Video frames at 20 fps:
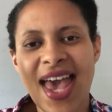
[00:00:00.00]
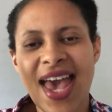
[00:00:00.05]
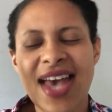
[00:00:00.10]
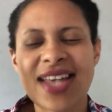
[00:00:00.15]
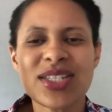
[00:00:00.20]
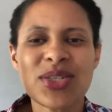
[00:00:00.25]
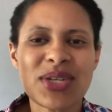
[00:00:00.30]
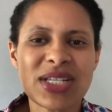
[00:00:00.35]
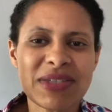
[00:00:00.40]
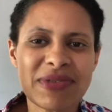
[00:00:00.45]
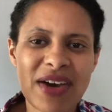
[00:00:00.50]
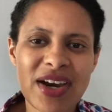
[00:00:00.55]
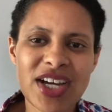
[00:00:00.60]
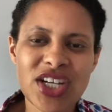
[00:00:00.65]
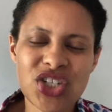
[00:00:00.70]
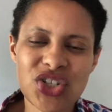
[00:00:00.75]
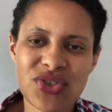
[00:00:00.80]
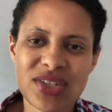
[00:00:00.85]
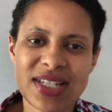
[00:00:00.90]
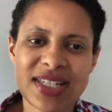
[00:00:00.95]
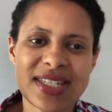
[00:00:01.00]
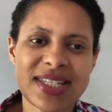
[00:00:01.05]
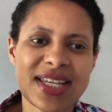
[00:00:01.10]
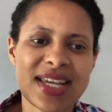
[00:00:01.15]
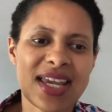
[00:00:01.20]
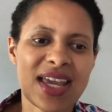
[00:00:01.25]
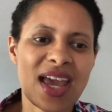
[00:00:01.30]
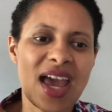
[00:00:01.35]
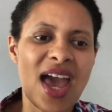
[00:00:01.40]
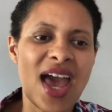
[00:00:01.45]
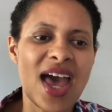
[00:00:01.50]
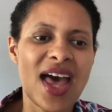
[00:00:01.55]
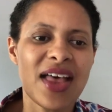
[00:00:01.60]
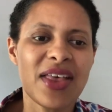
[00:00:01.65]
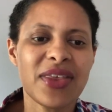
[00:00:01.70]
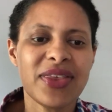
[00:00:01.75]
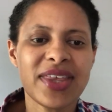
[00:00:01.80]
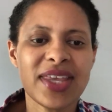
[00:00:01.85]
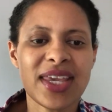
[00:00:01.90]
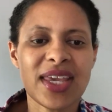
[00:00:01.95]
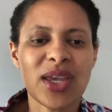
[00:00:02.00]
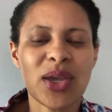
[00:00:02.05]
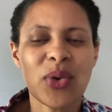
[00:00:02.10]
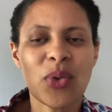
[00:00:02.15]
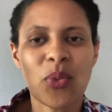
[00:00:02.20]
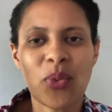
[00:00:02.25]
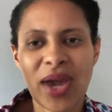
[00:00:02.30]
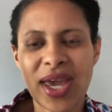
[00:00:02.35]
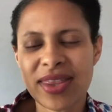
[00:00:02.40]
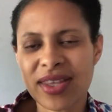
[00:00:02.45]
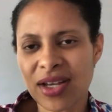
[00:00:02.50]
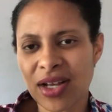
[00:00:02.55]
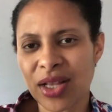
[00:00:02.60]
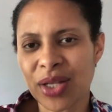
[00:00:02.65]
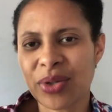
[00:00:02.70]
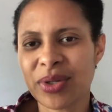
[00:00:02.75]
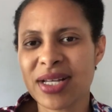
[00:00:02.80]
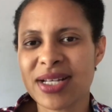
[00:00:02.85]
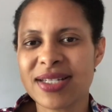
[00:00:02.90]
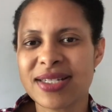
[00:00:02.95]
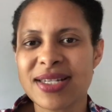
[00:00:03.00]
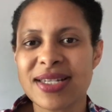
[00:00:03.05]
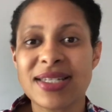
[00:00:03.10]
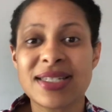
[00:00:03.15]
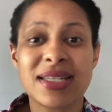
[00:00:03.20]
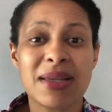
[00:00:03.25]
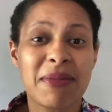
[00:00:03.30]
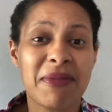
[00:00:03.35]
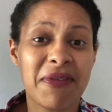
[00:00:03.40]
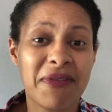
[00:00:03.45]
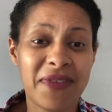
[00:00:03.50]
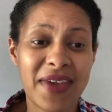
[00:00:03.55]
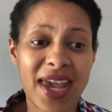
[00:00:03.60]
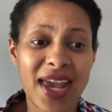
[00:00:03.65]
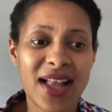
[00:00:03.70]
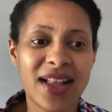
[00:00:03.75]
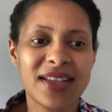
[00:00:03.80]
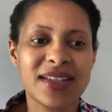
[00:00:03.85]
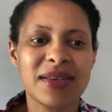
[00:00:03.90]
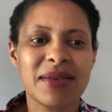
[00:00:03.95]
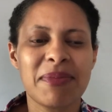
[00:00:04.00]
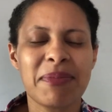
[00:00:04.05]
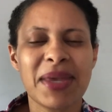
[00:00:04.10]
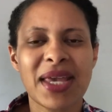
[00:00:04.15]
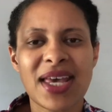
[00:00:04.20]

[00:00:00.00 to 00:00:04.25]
And so it's very interesting the way the colonial system failed,